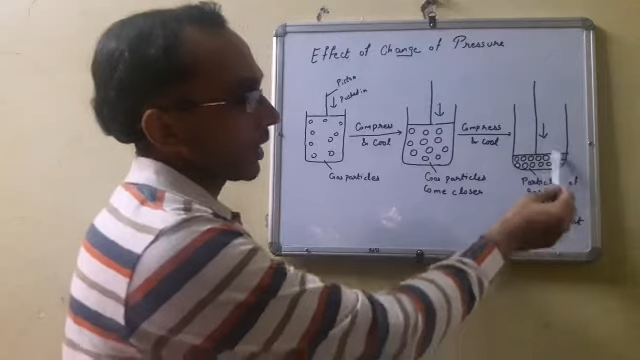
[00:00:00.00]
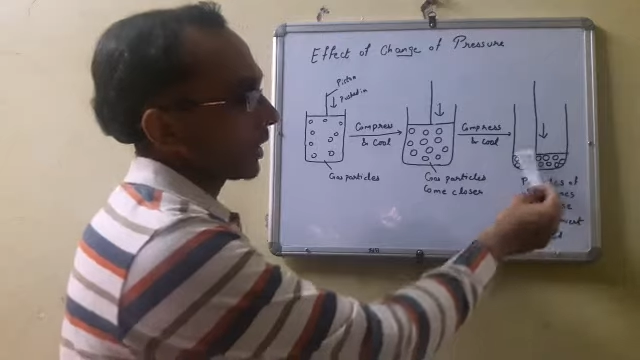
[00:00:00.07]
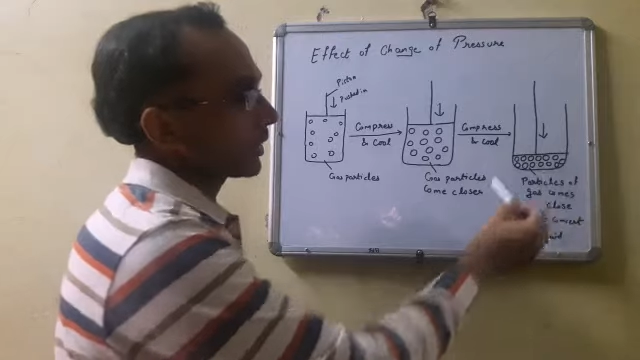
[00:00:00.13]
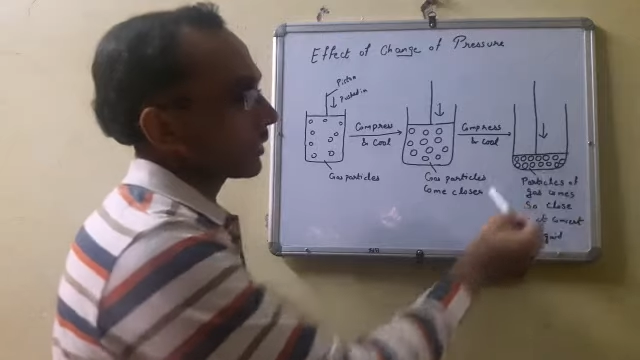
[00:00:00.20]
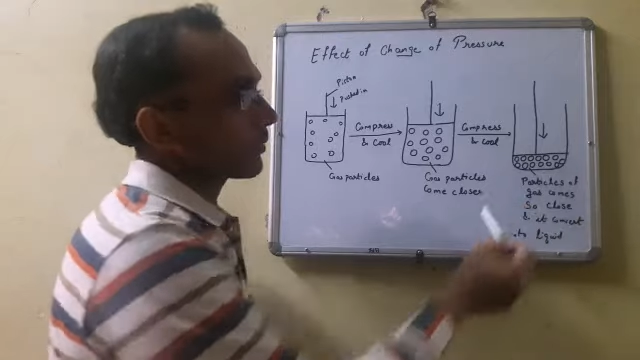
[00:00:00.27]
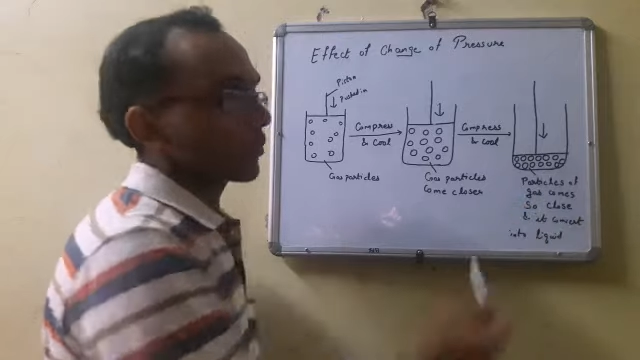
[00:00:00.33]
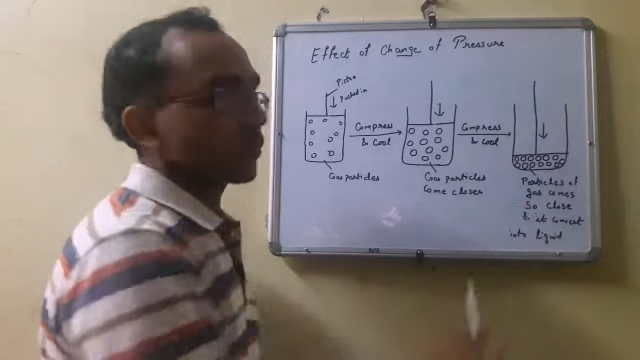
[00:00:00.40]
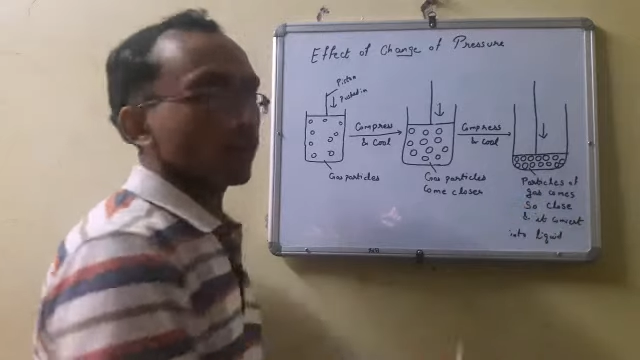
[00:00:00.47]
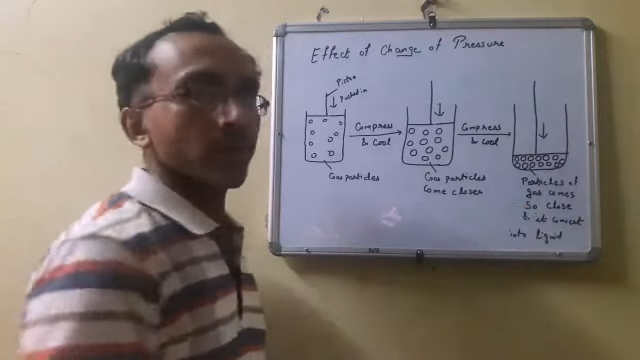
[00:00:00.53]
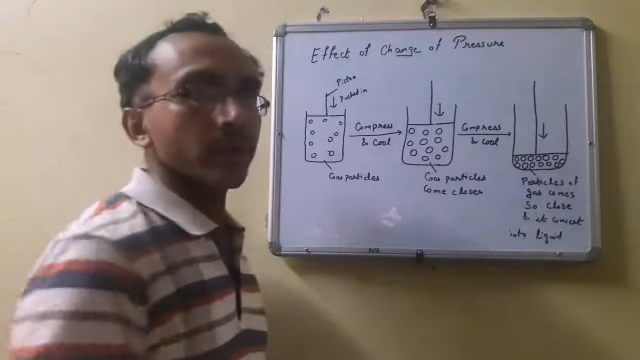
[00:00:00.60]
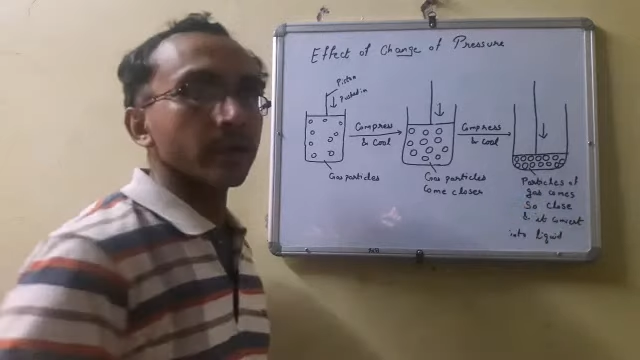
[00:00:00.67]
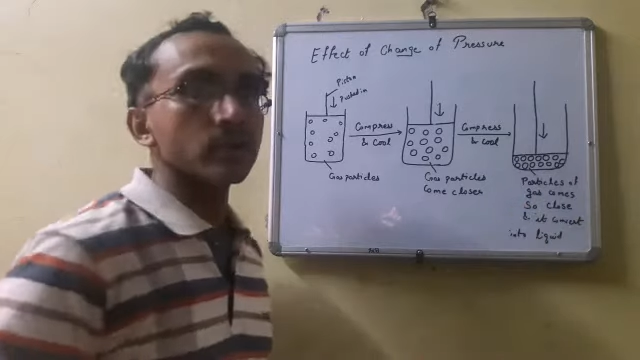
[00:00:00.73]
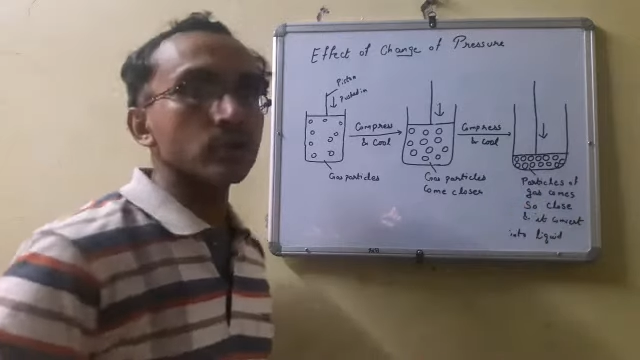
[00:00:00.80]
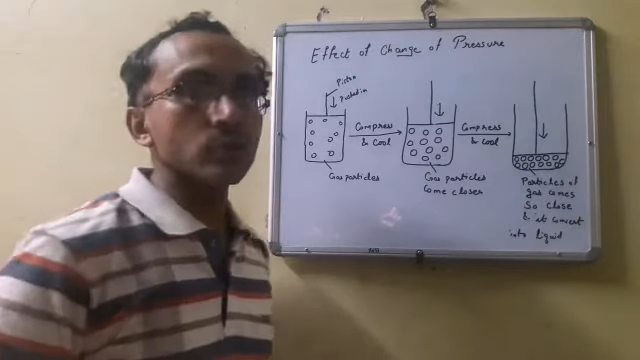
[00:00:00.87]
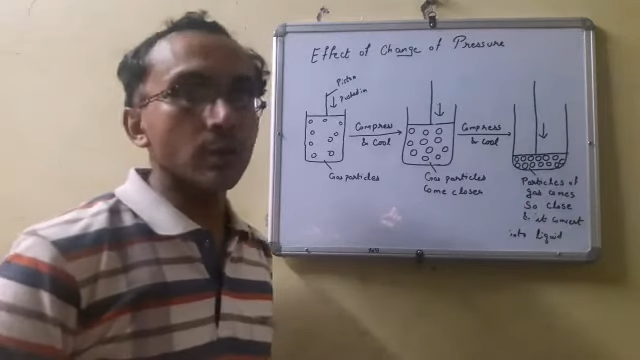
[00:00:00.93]
and the
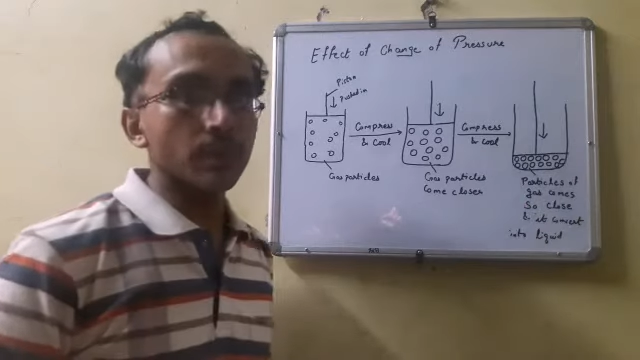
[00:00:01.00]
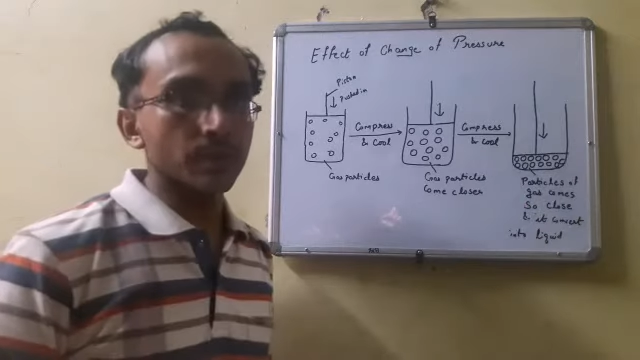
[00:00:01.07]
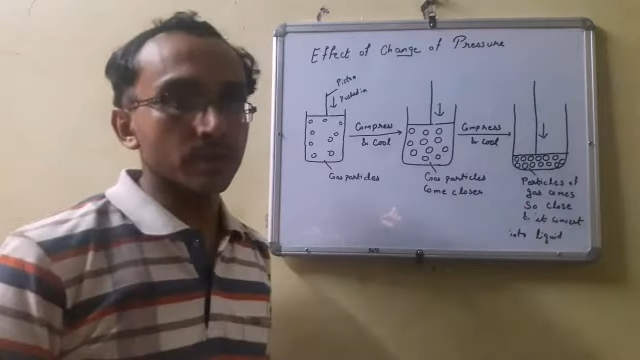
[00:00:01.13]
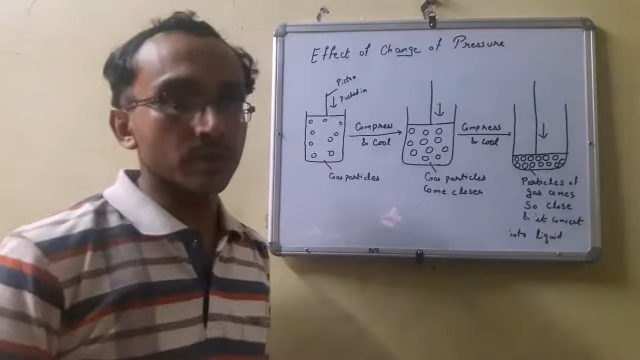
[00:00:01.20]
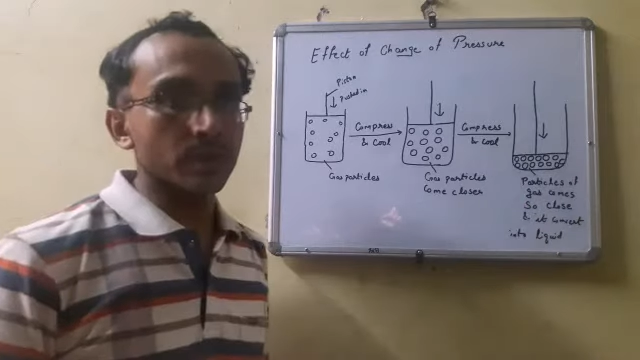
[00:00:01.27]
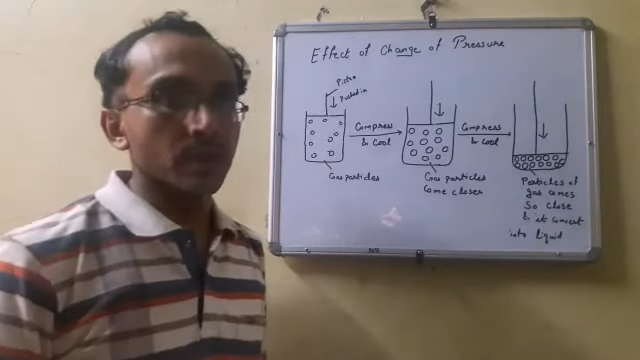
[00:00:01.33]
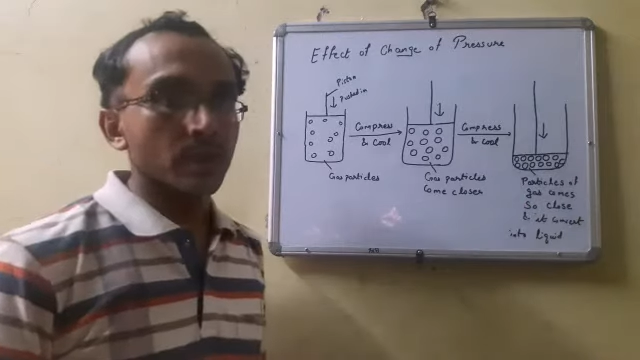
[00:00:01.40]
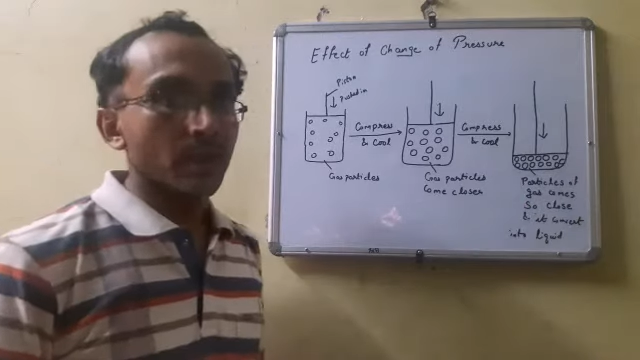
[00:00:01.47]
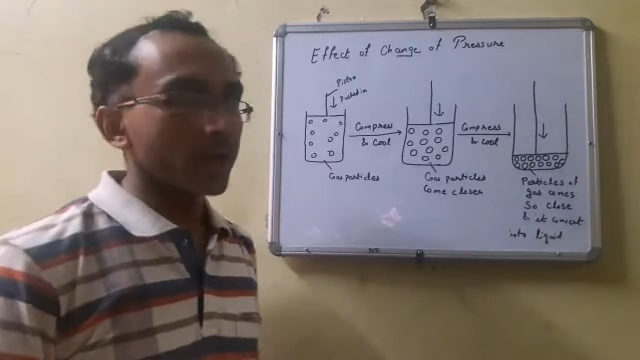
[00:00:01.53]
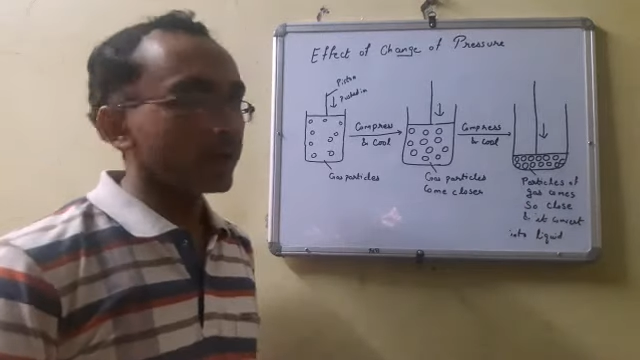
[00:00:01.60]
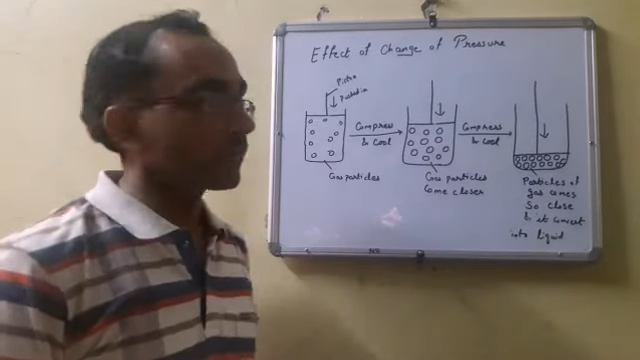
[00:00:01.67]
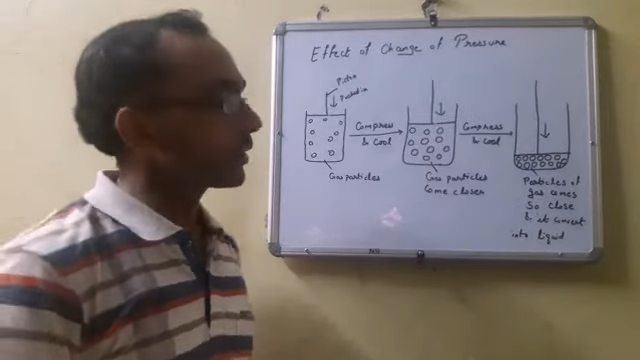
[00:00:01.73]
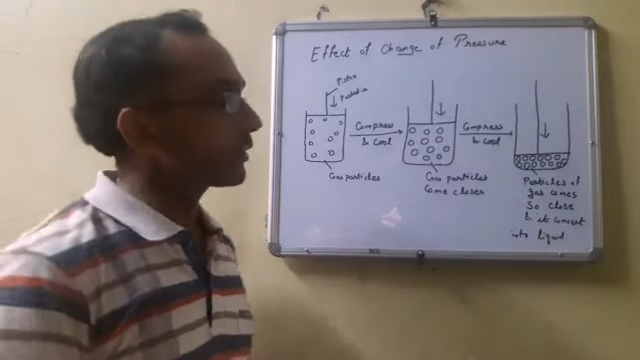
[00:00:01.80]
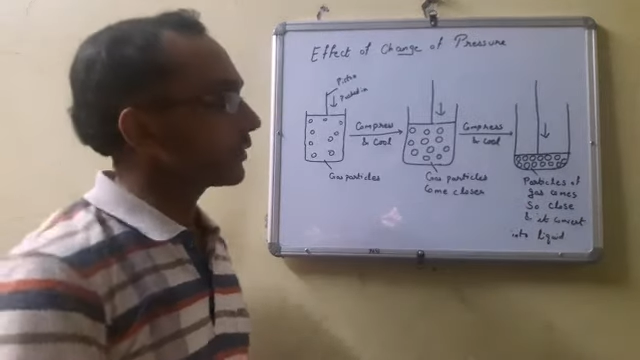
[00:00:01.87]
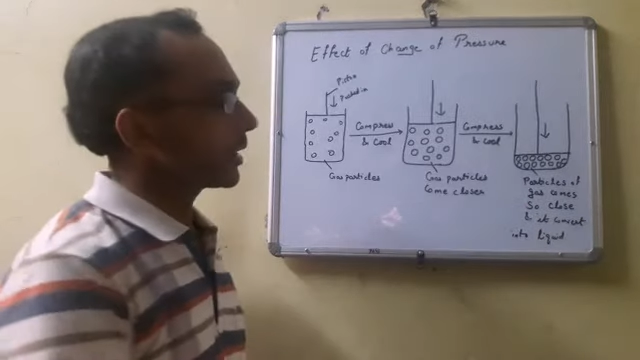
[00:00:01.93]
movement stops.
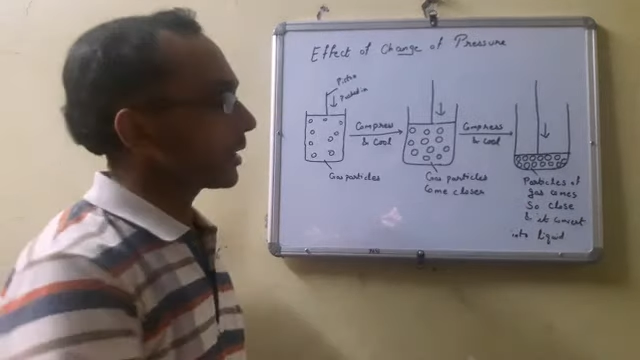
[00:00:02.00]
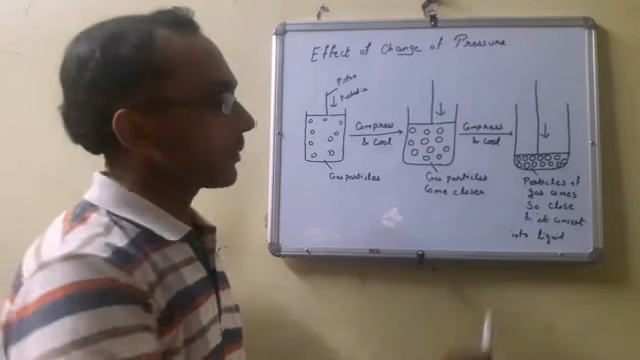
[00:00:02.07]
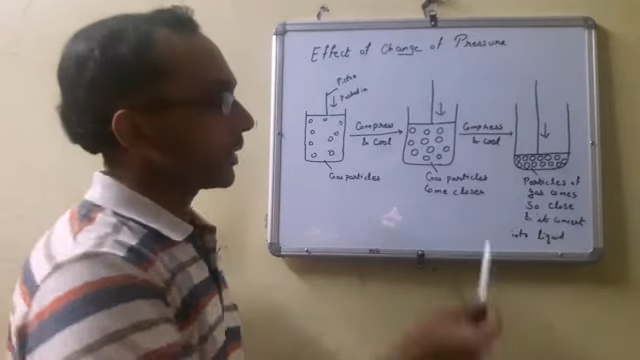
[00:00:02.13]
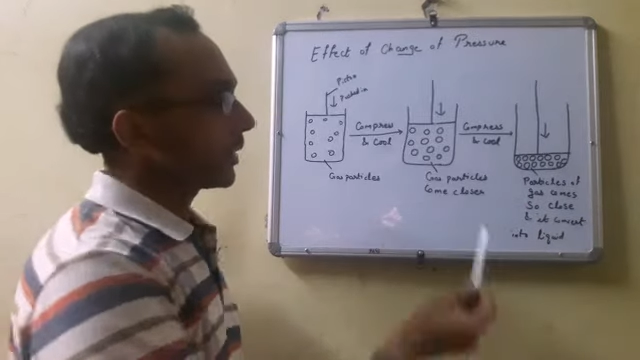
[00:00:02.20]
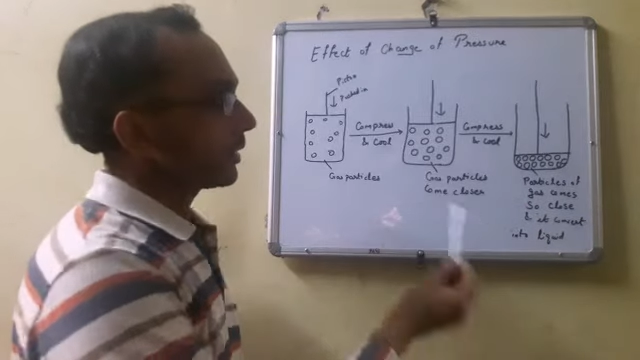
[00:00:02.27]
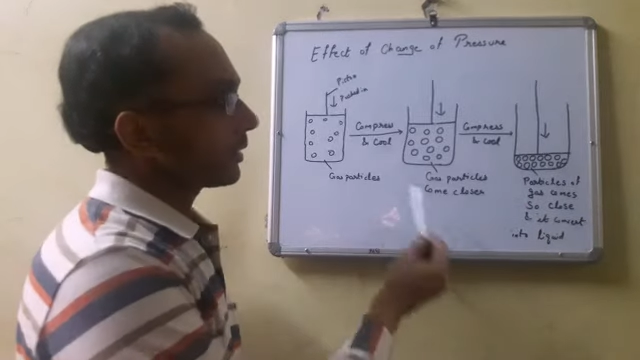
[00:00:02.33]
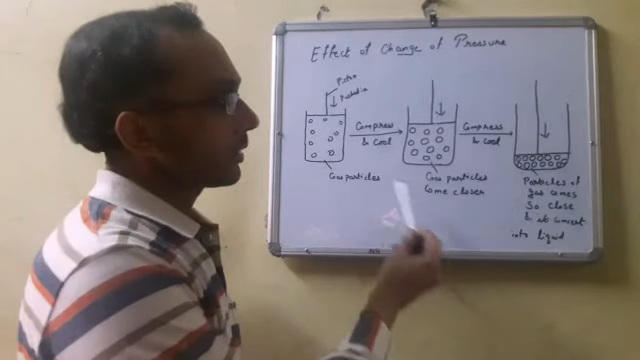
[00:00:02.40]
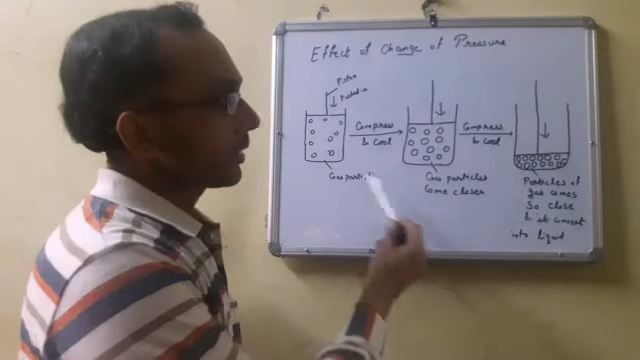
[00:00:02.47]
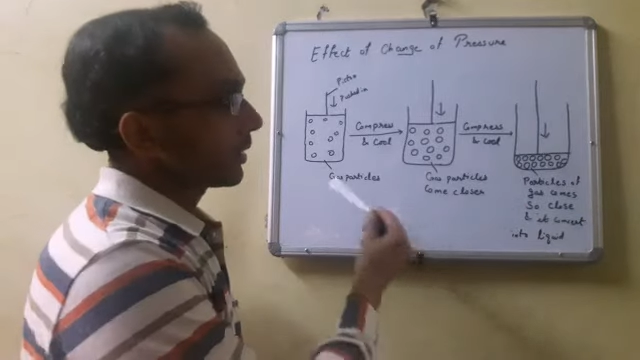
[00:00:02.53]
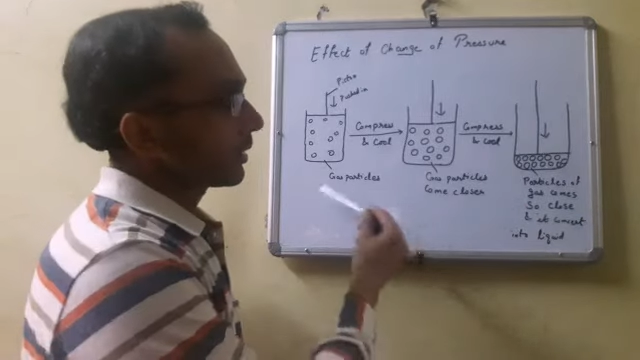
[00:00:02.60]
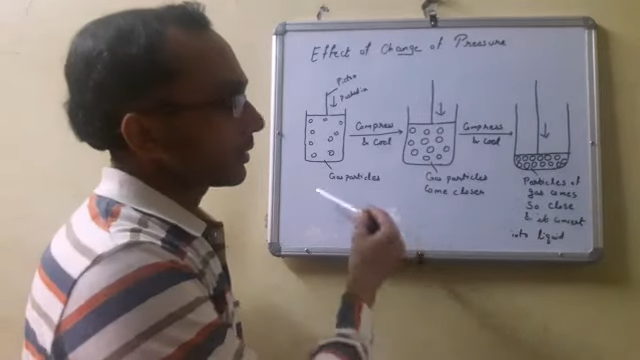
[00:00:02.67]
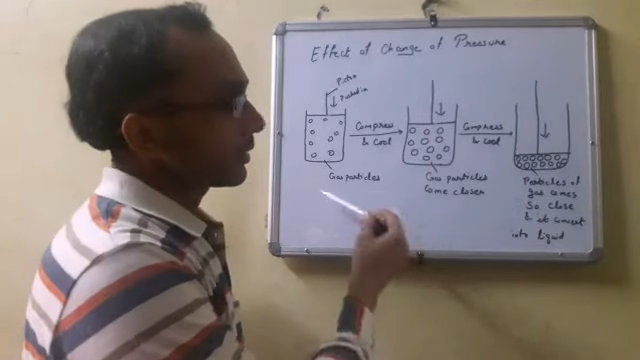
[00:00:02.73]
And what will happen?